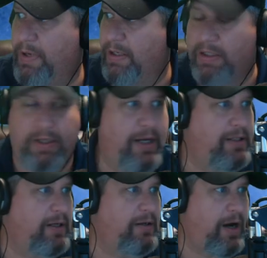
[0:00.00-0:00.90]
Is
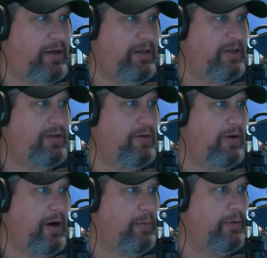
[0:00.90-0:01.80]
it still
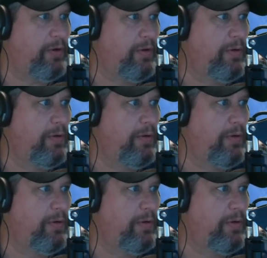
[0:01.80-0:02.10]
garbled?